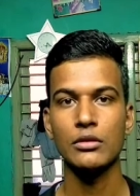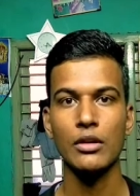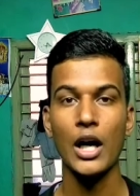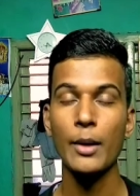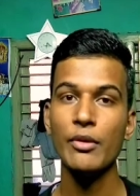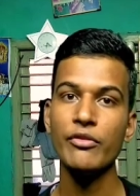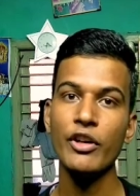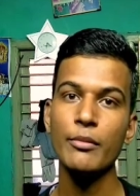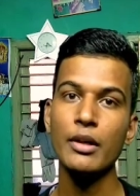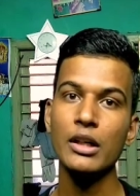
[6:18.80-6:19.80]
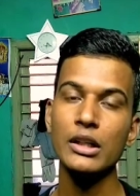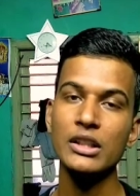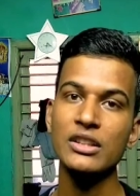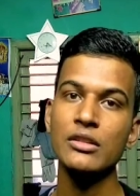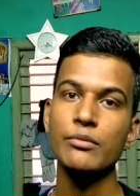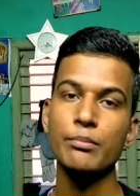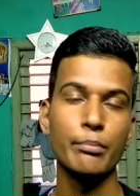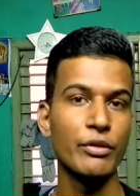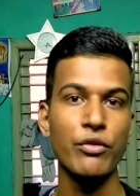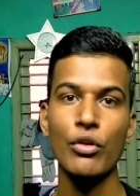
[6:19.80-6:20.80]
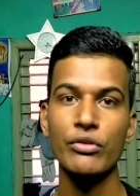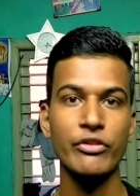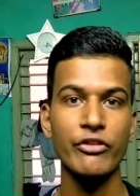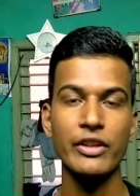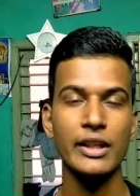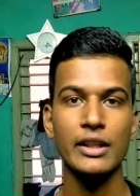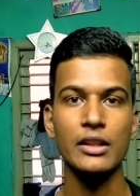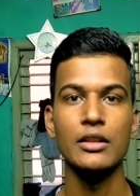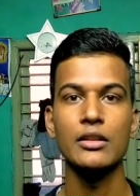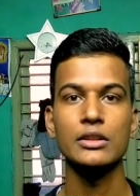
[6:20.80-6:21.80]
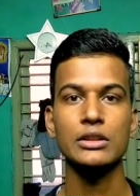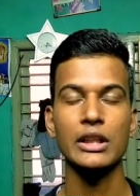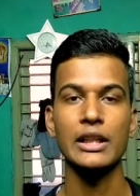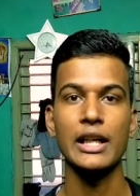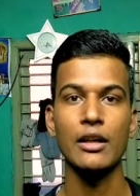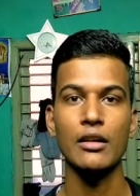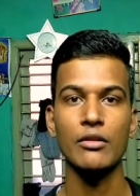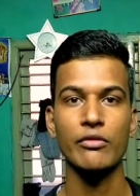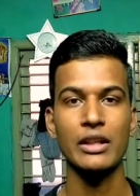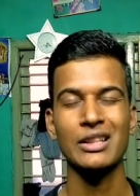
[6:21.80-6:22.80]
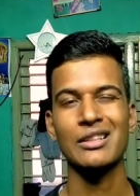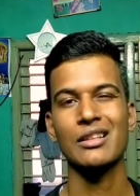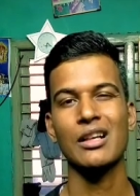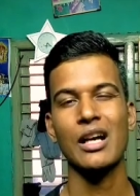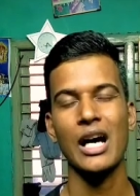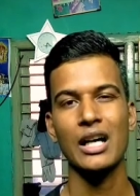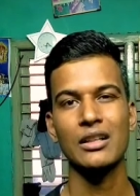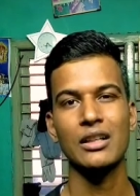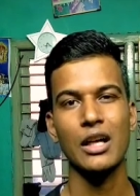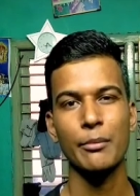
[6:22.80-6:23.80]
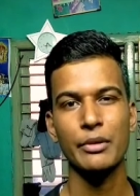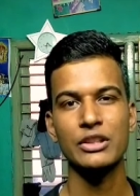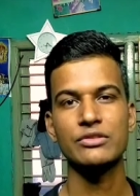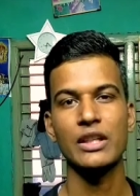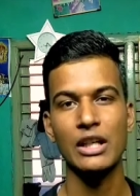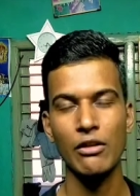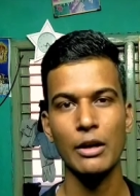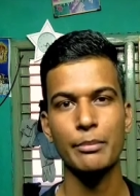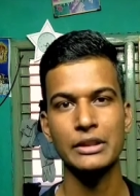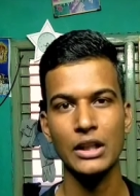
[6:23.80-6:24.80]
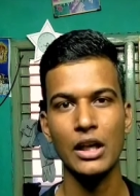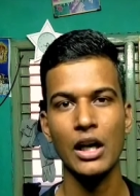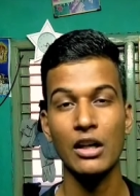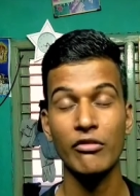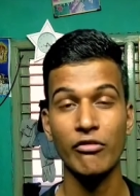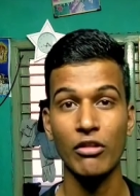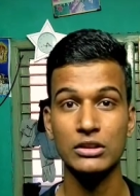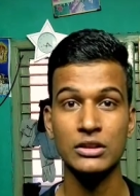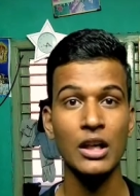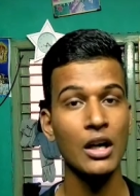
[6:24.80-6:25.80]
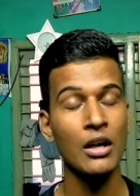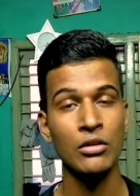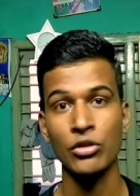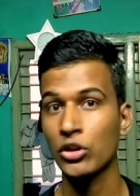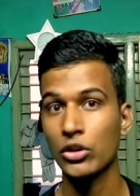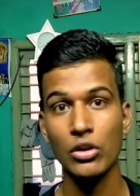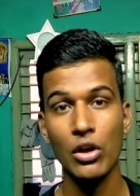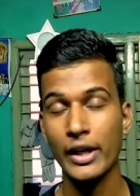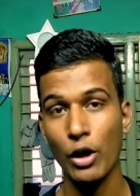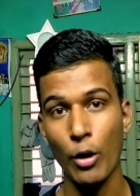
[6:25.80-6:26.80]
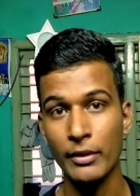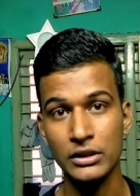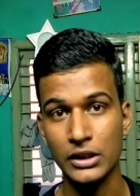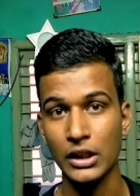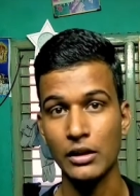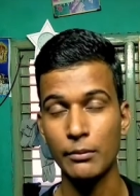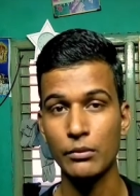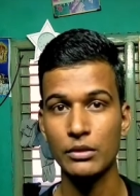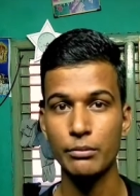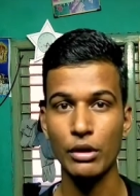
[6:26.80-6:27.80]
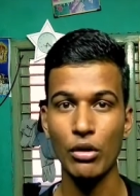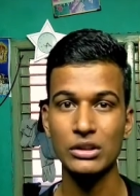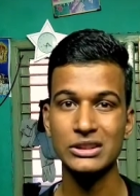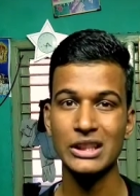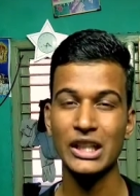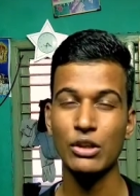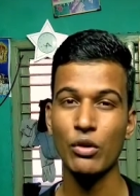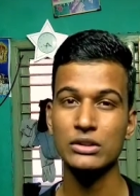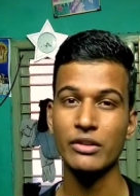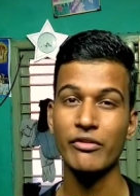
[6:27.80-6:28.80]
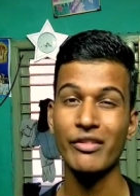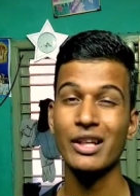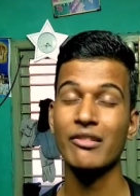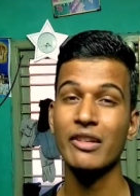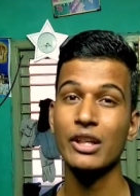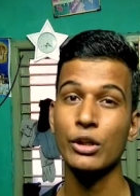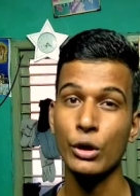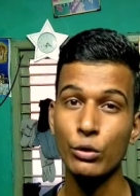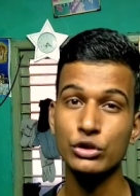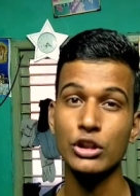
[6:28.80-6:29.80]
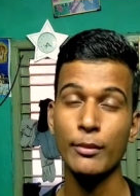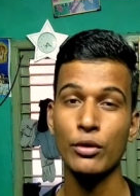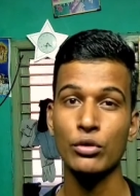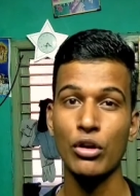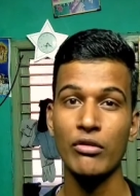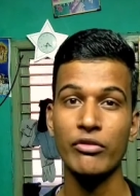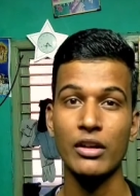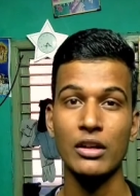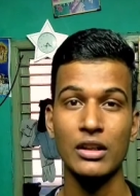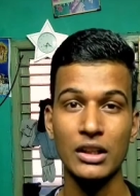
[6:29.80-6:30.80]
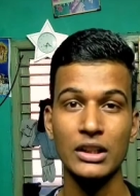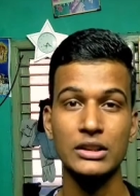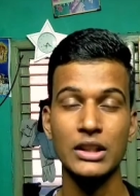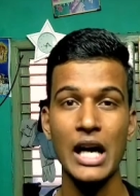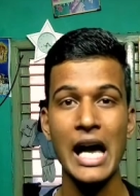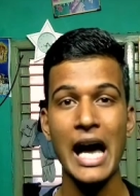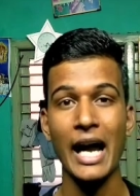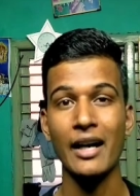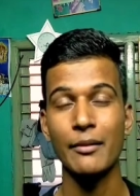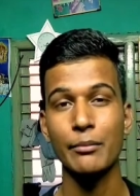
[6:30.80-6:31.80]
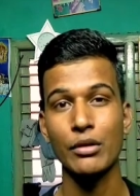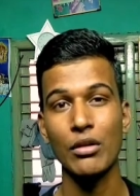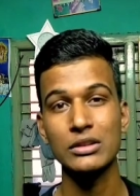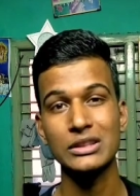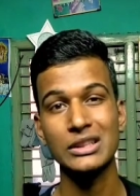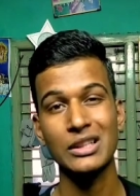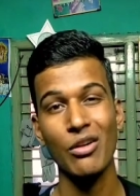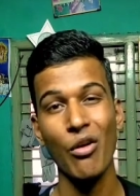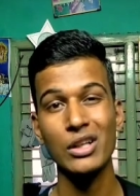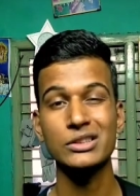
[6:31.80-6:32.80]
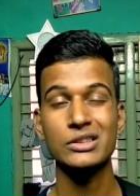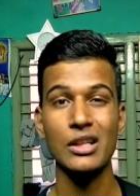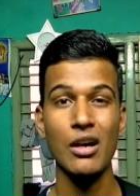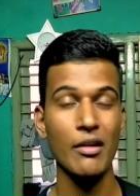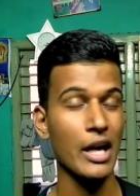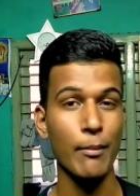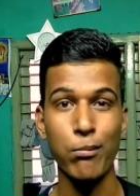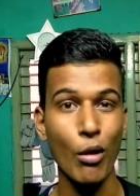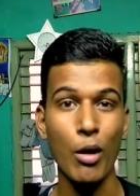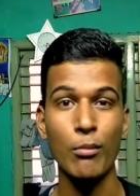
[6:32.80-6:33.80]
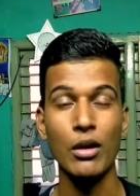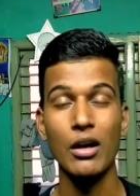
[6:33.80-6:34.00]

carbon fiber in before fifteen years, in the, when car companies were developing the car, was not at all a common thing, because it was a very very huge amount of uh, risk, and because it cost a bomb.